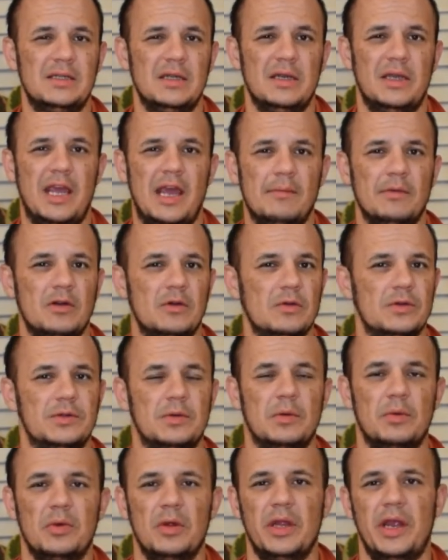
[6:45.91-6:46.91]
the chemicals
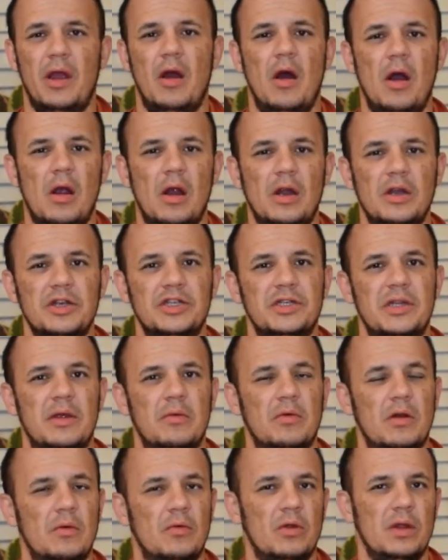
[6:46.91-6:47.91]
were really harsh, they
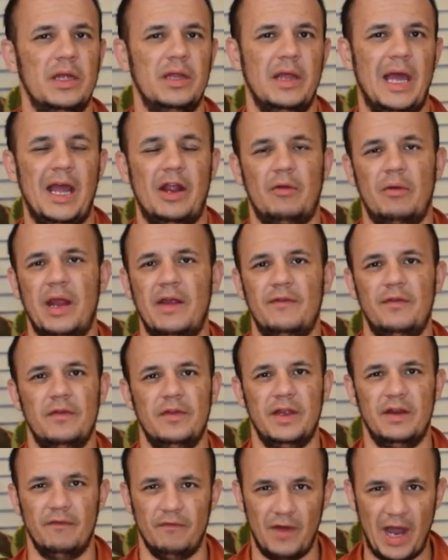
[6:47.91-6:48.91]
weren't really that great for
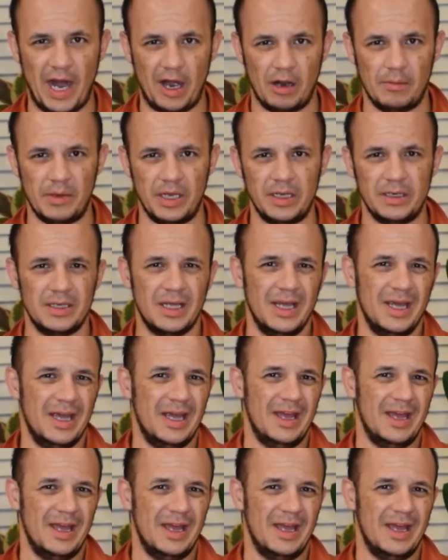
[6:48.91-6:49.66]
the environment.